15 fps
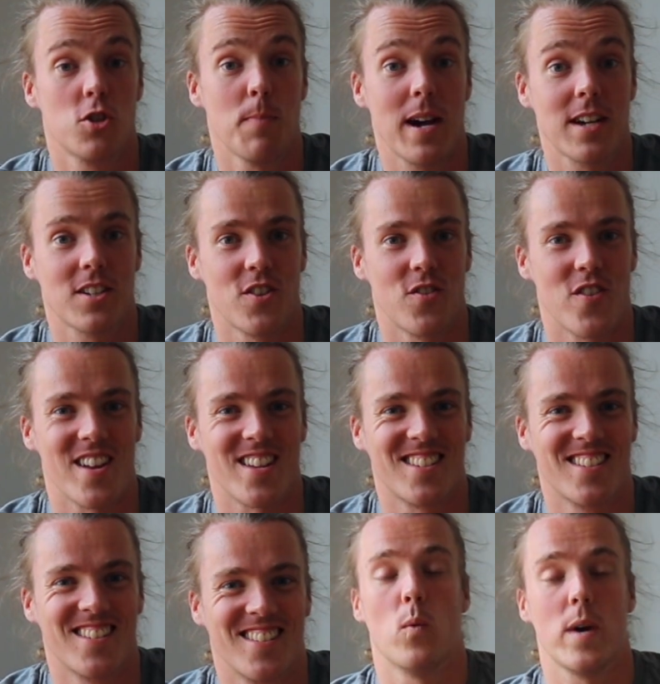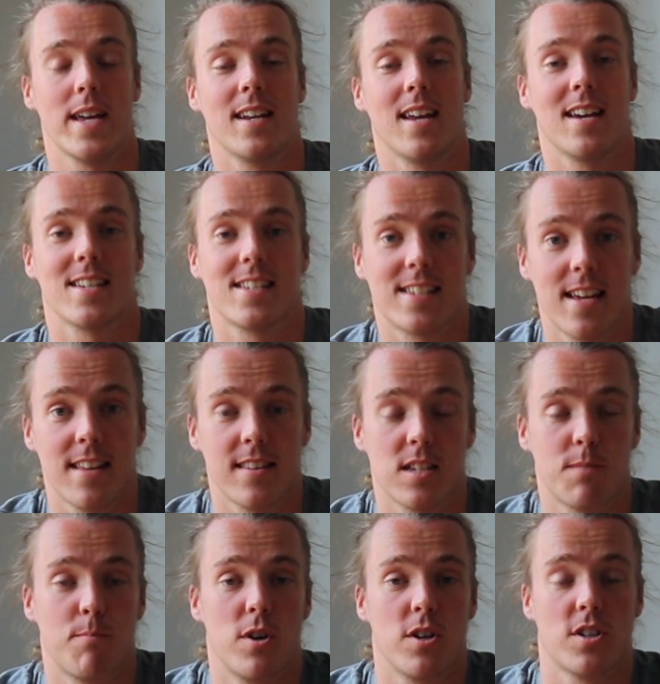back to the race. When I set this
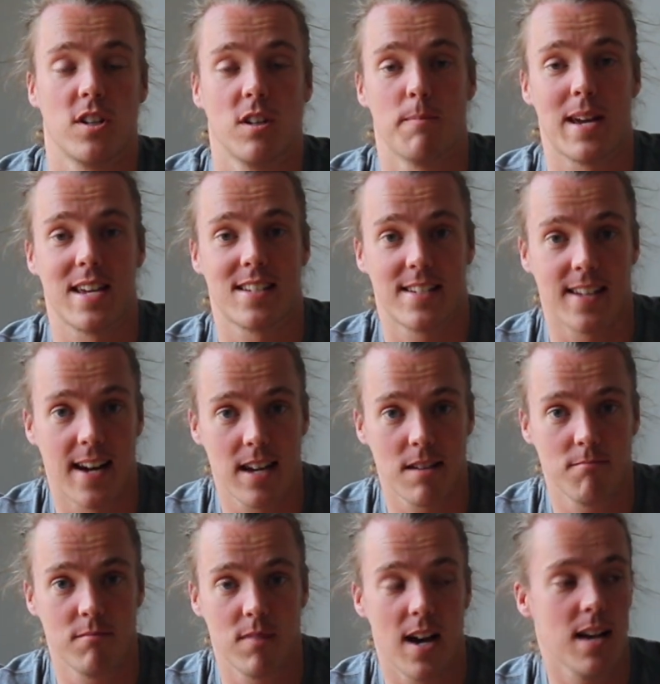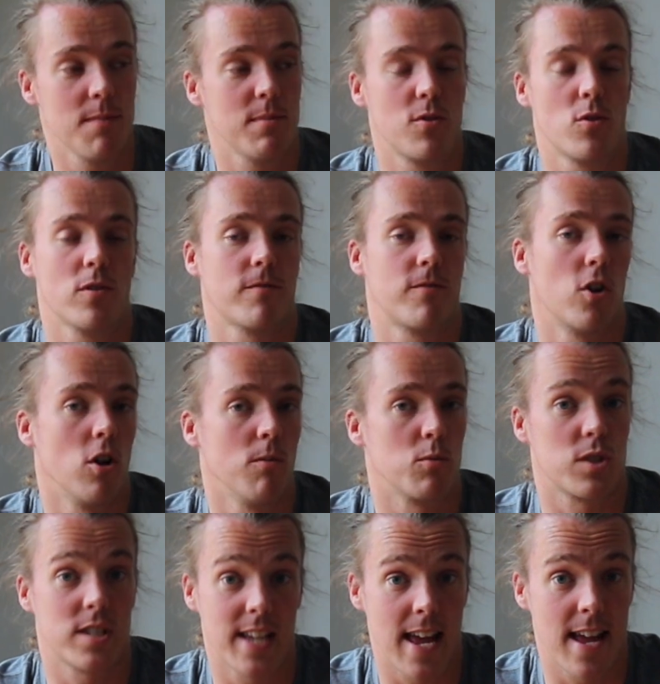personal best time, I'd been rowing for
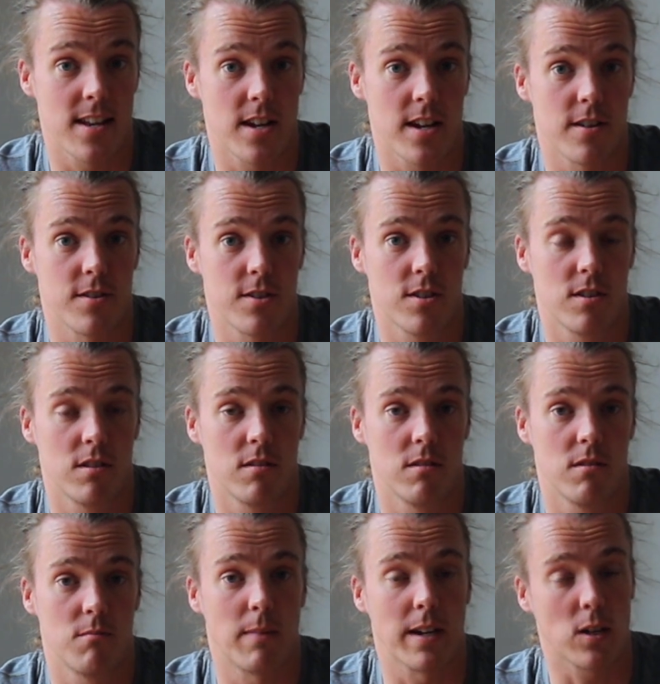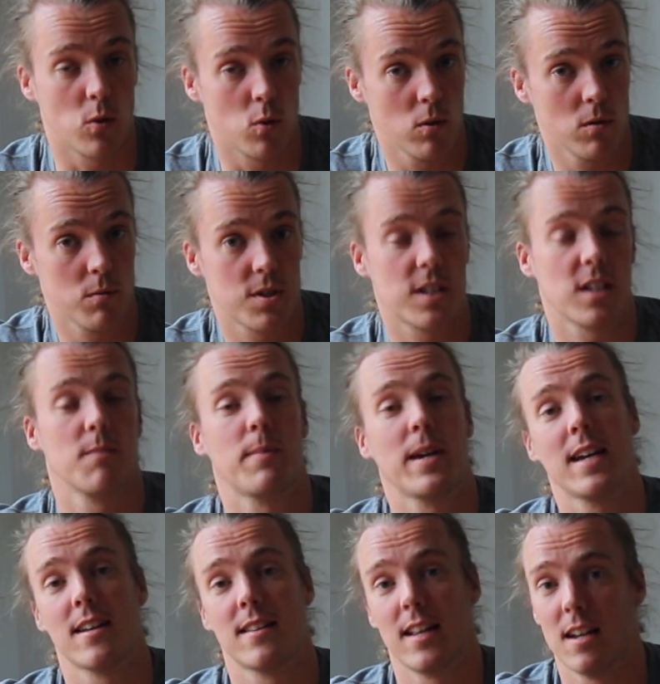almost 10 years. My goal was to
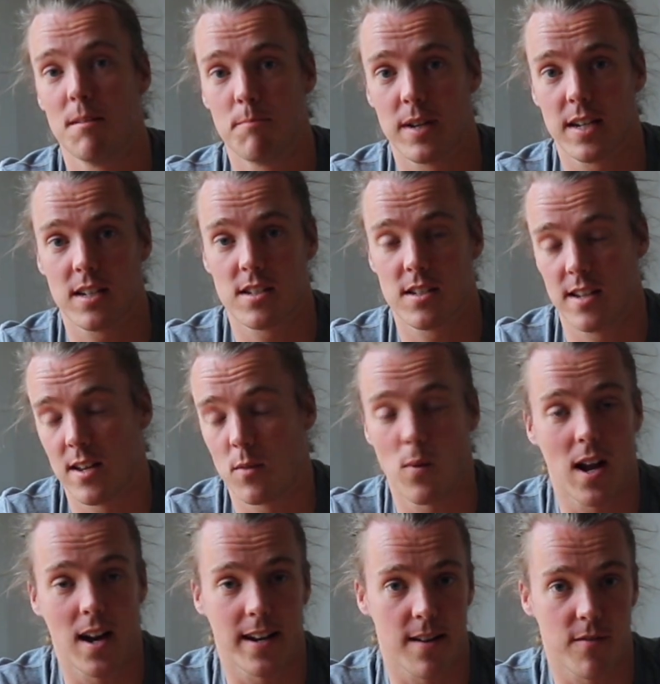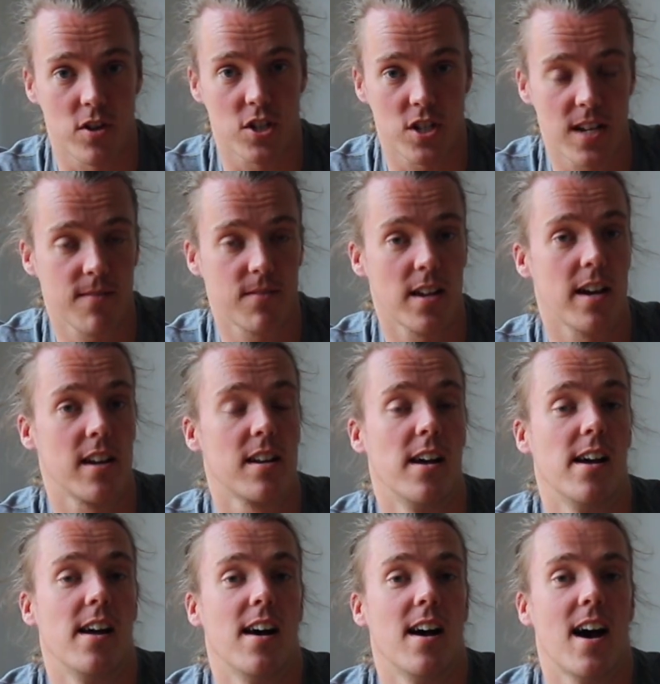compete at the Olympics, and while I never achieved that,
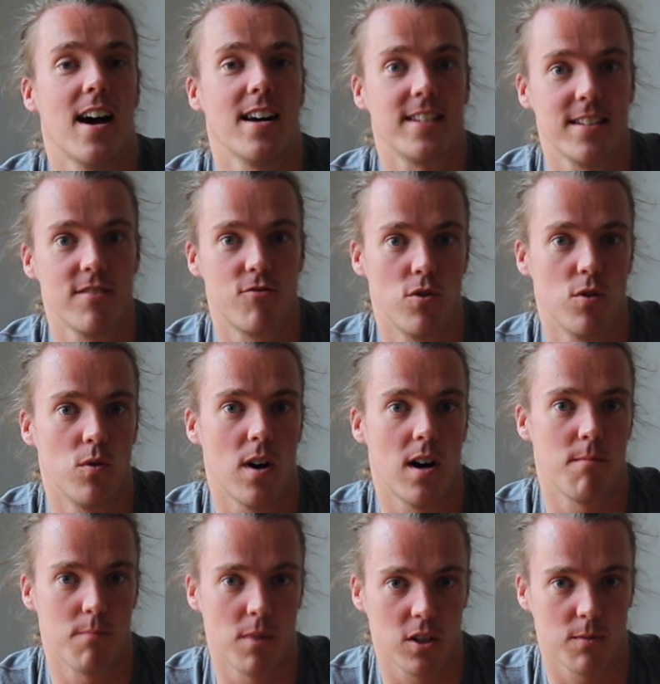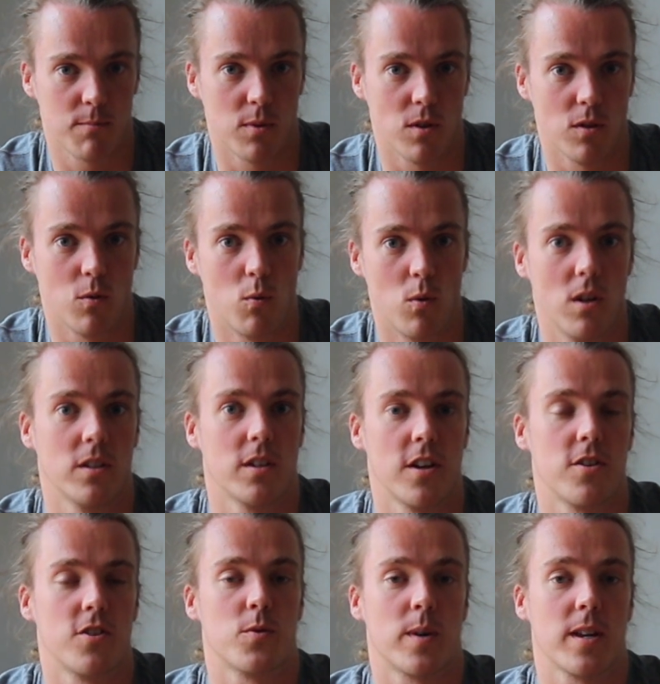I did row at multiple World
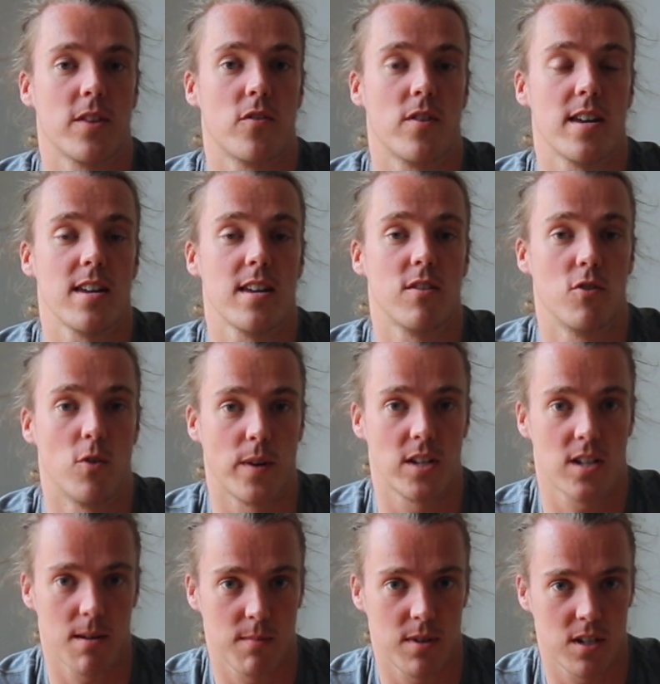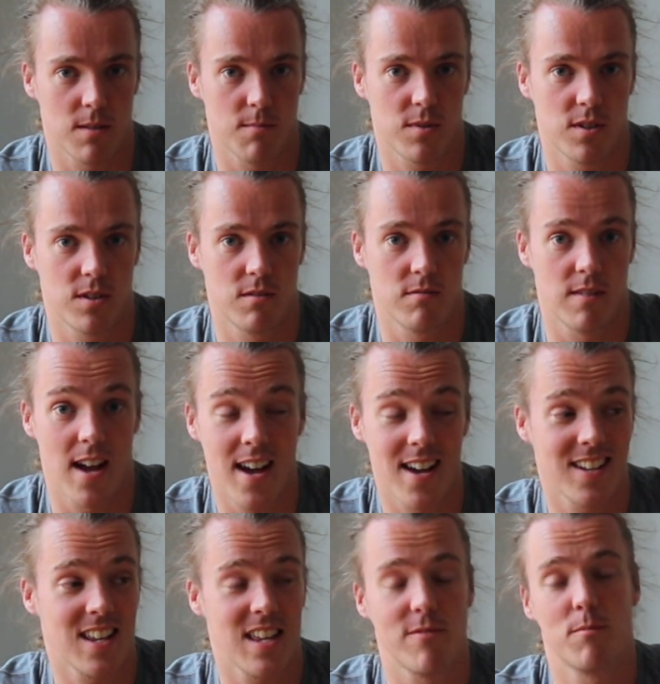Under-23 rowing championships,
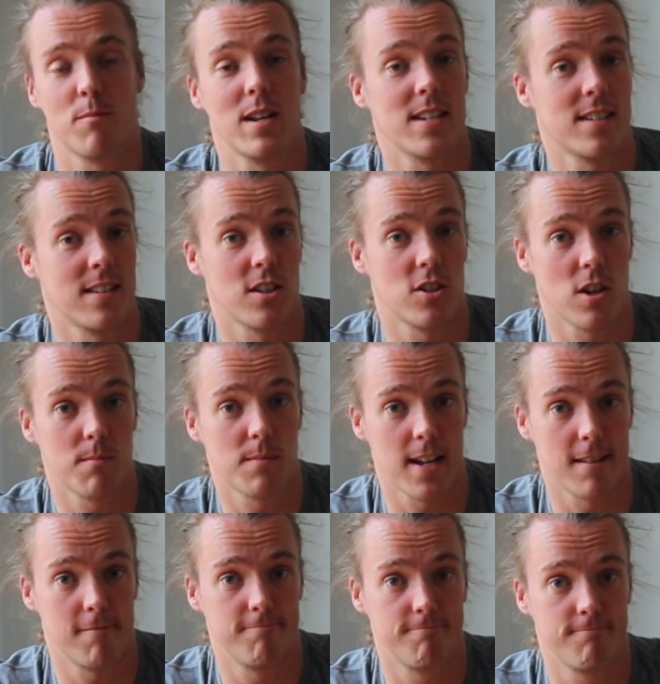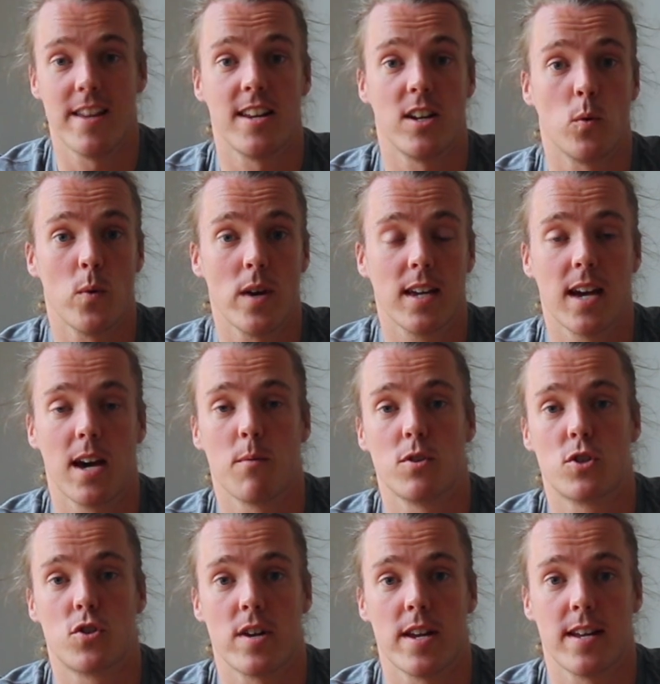and even placed in the top 10. In a week, I would
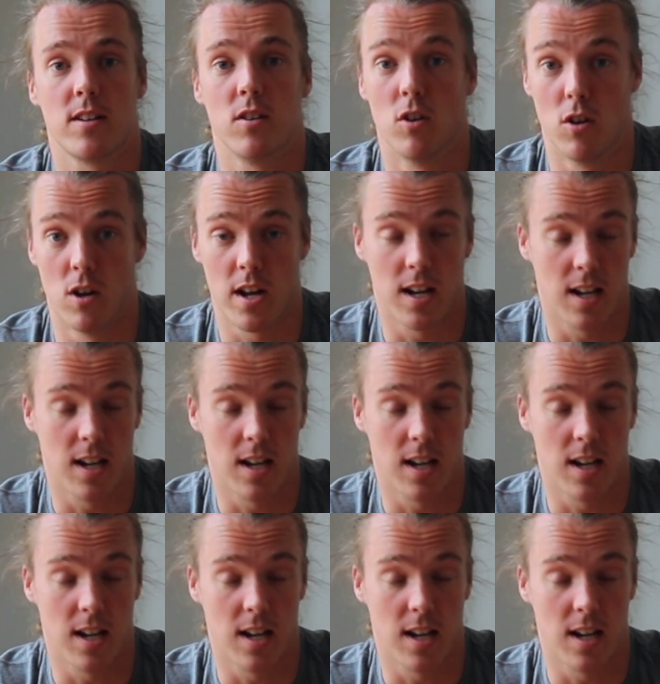train at